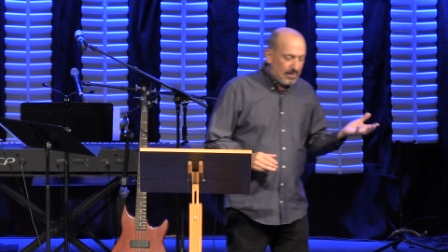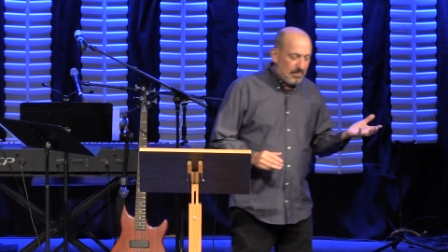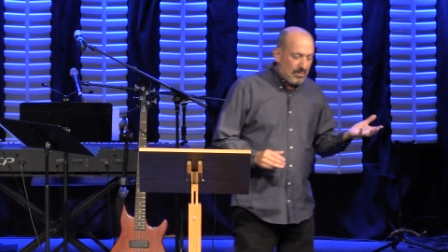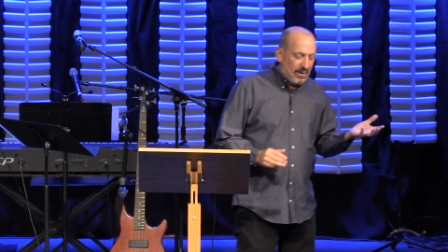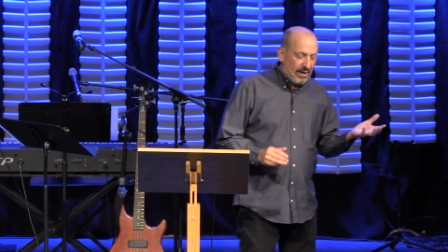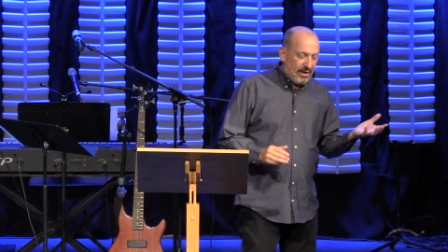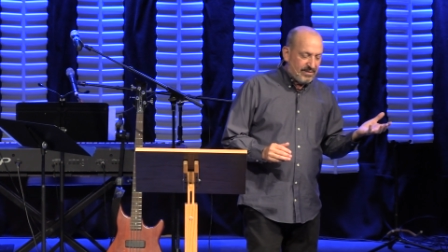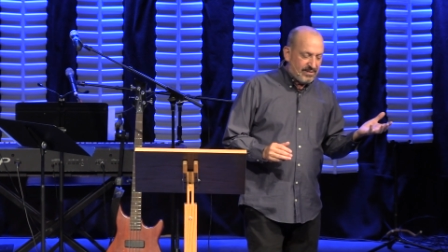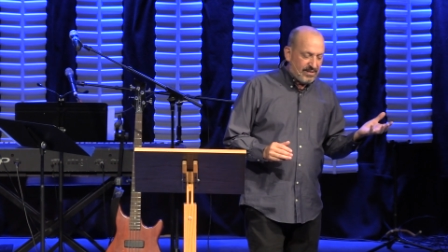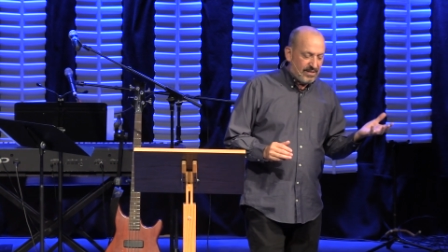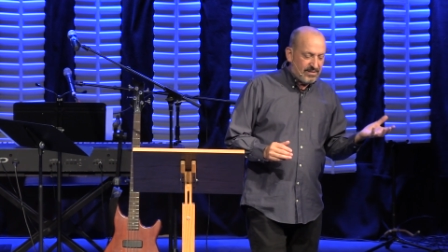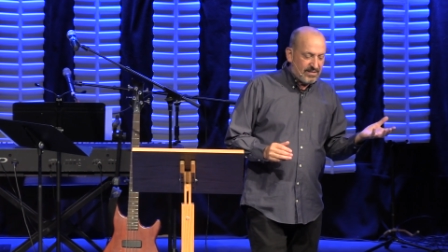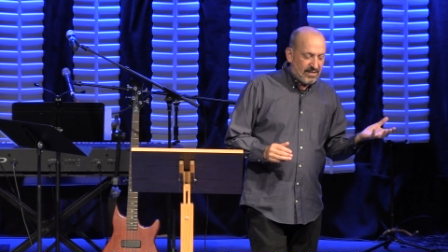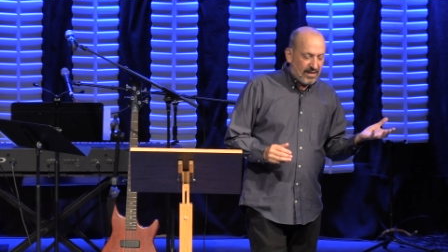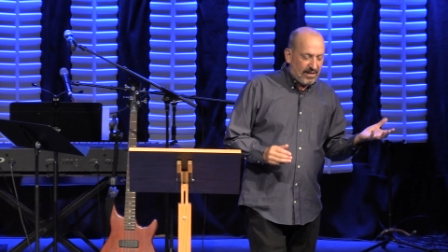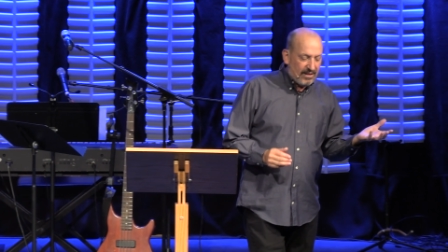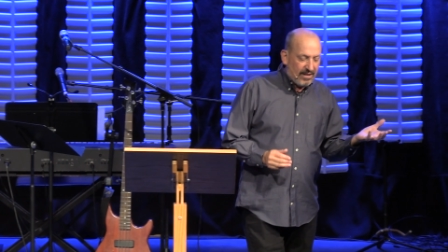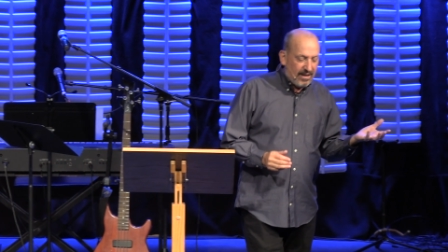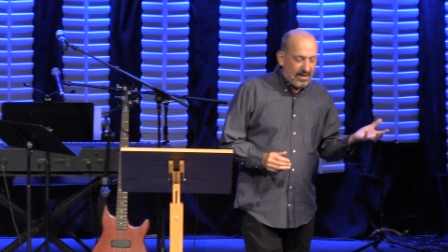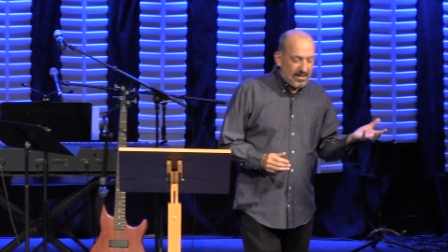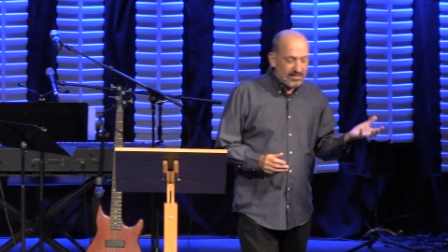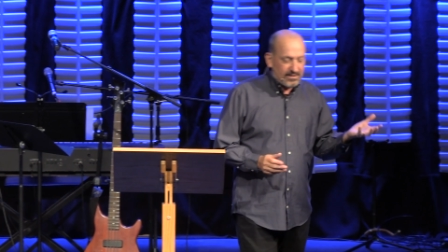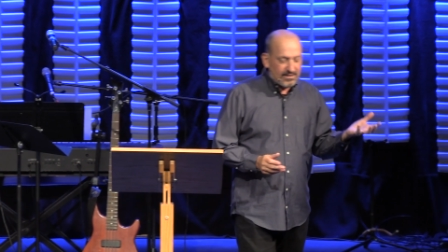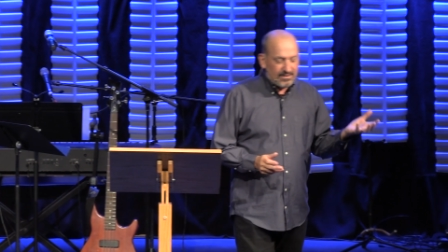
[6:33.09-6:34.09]
but since I
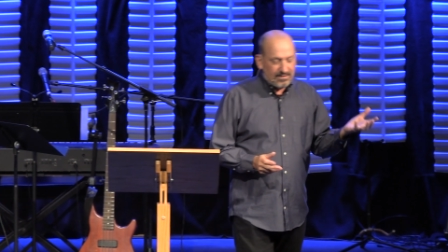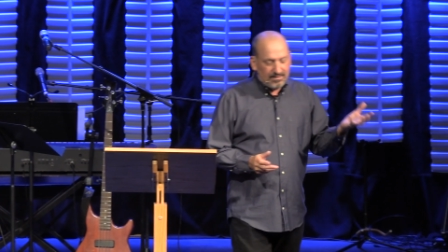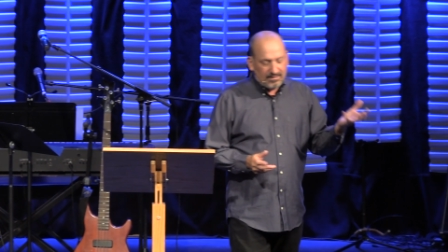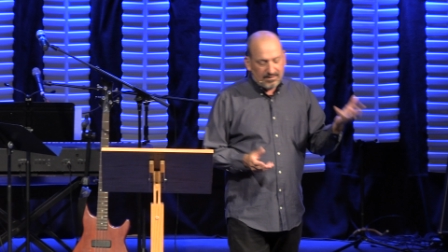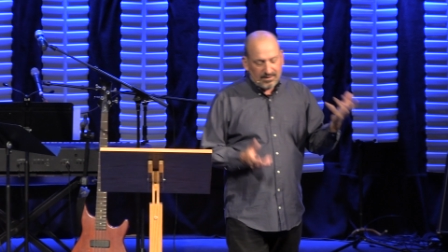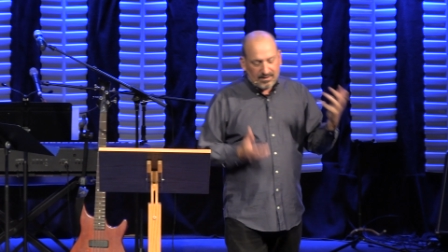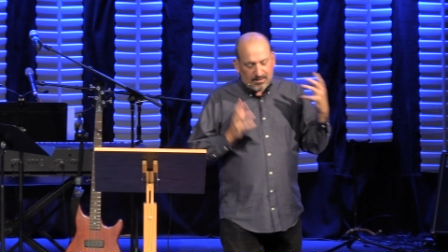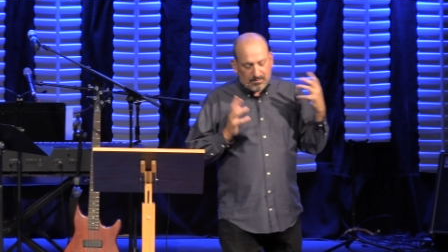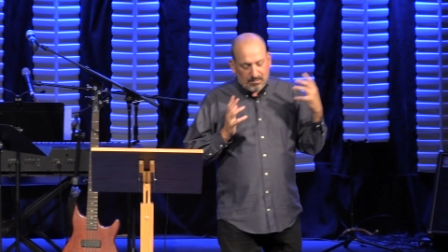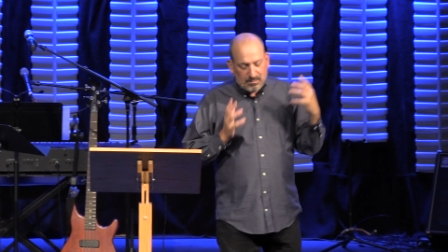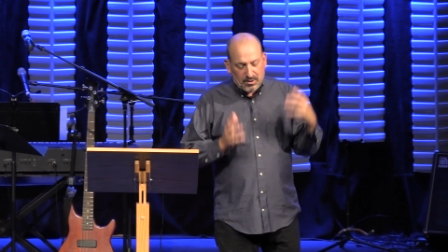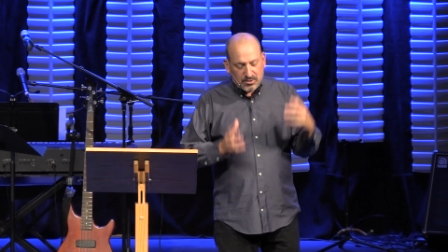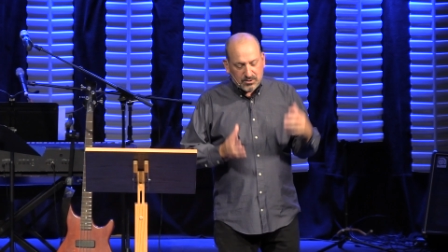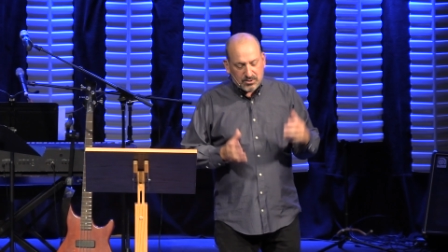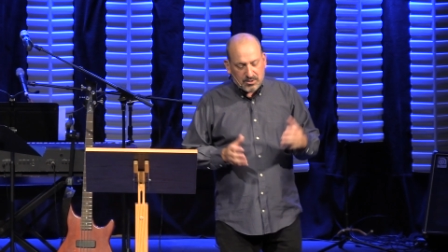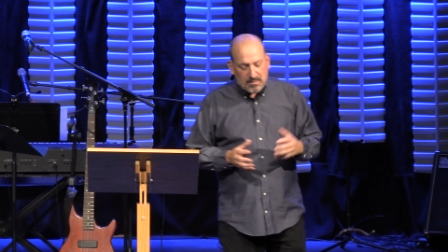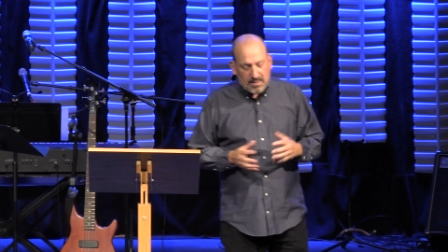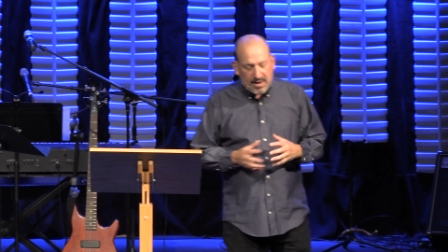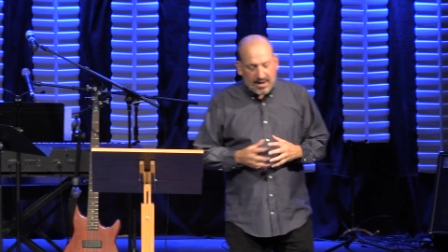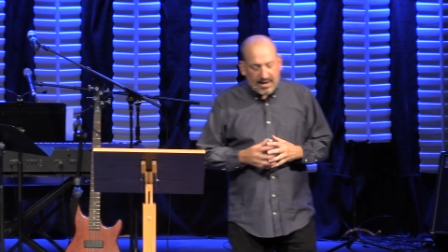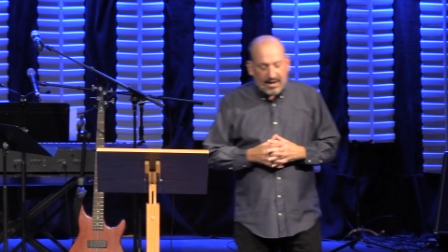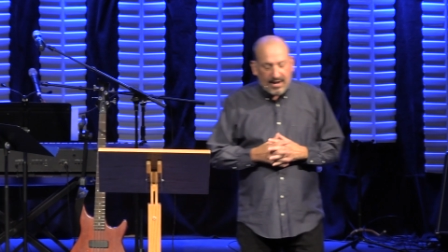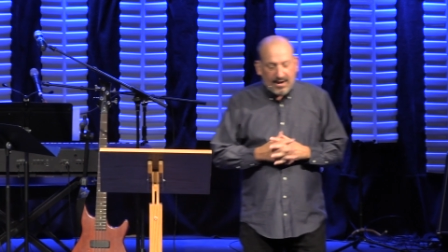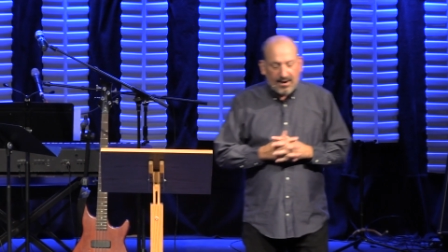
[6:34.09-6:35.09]
lost uh, most of
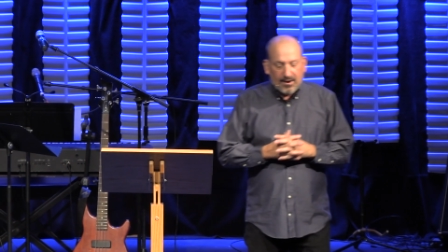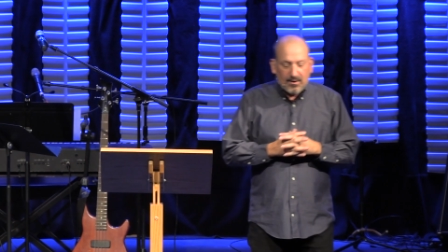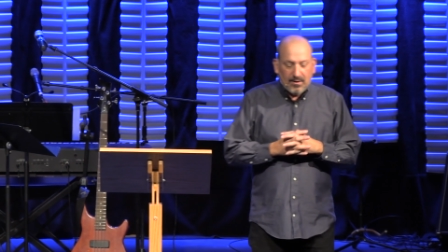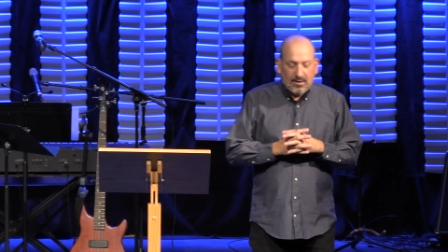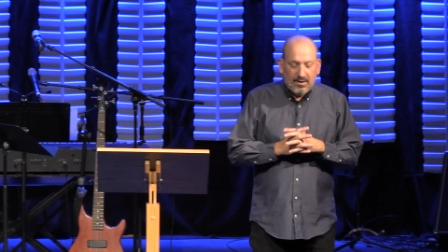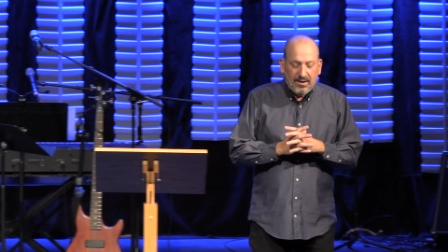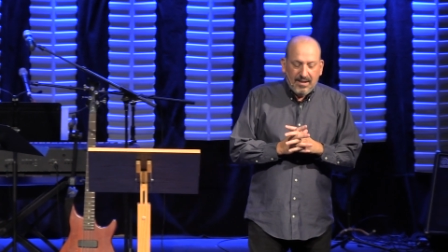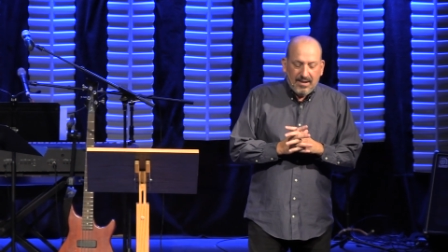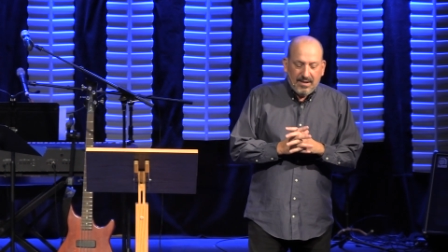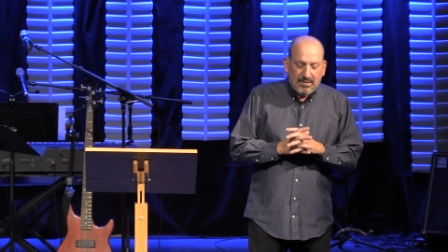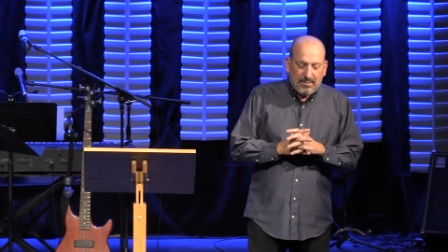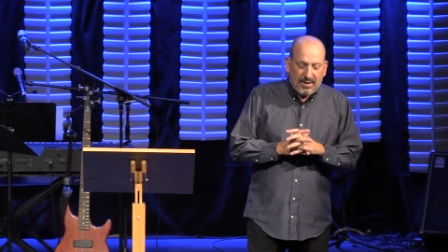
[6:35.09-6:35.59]
my hair,